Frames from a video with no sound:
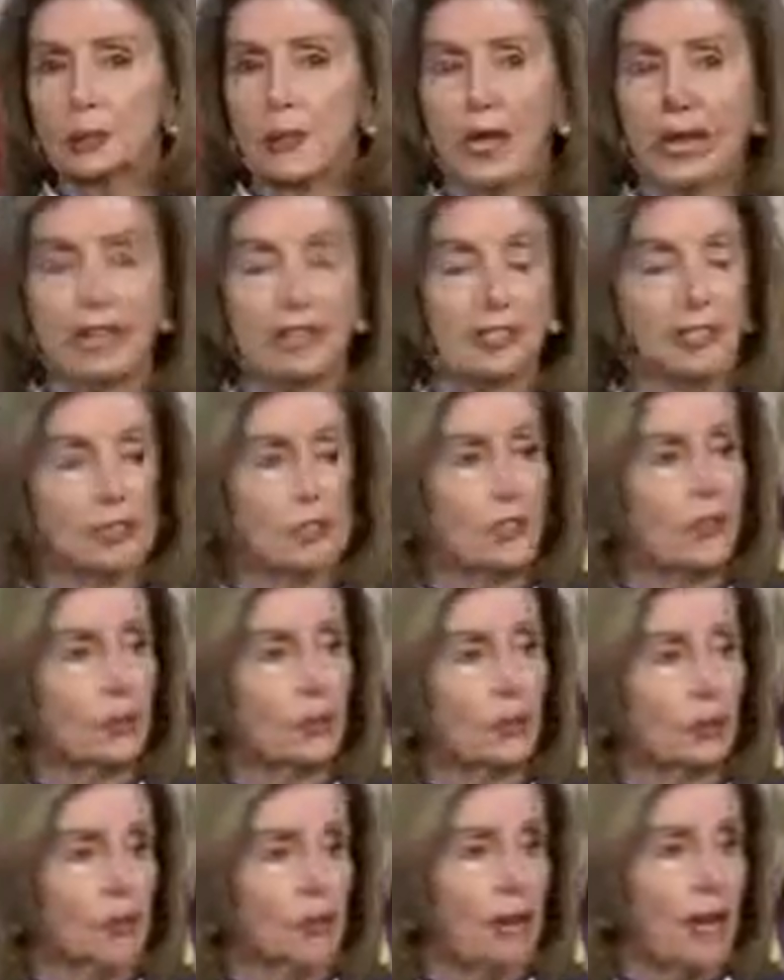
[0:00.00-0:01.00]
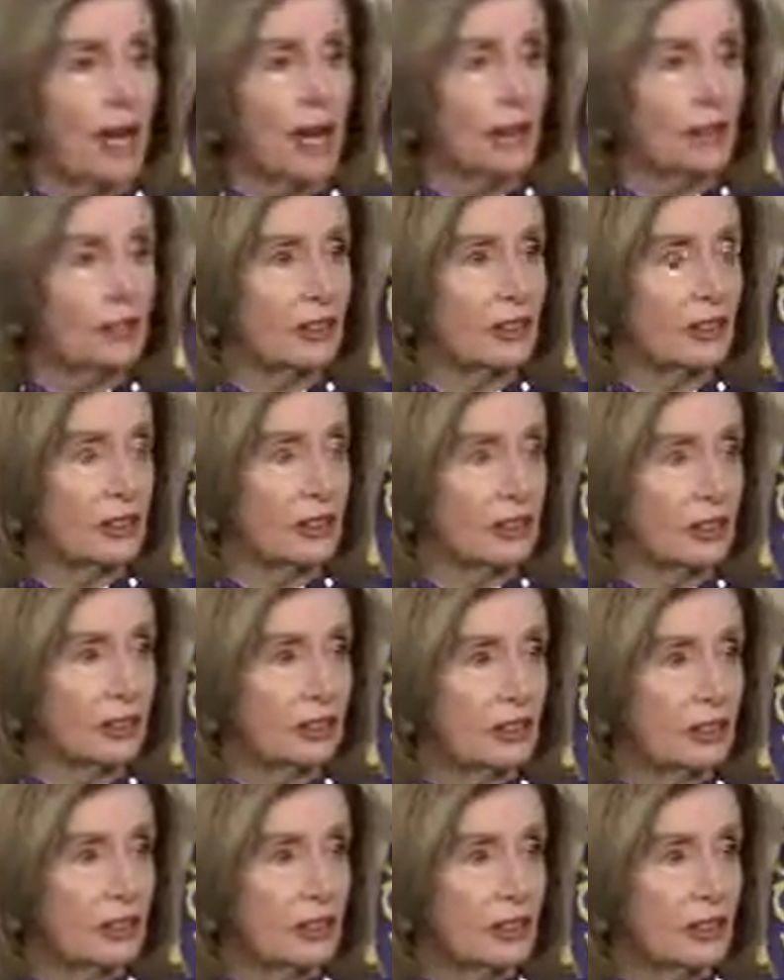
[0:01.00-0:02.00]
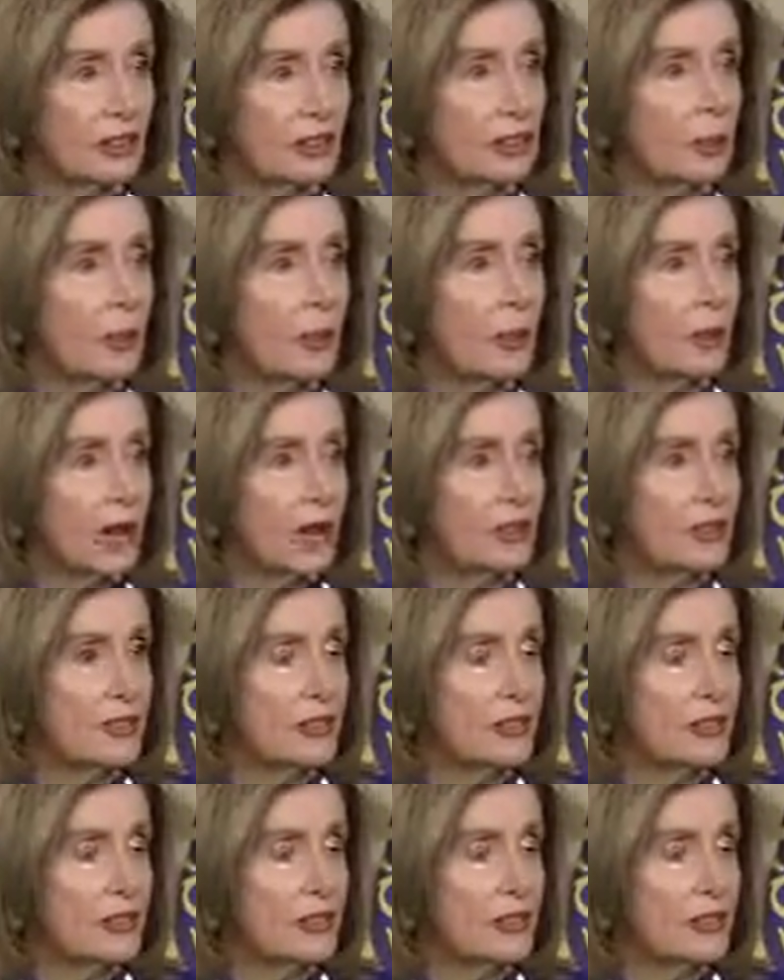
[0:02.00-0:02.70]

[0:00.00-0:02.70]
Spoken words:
passed the Heroes Act over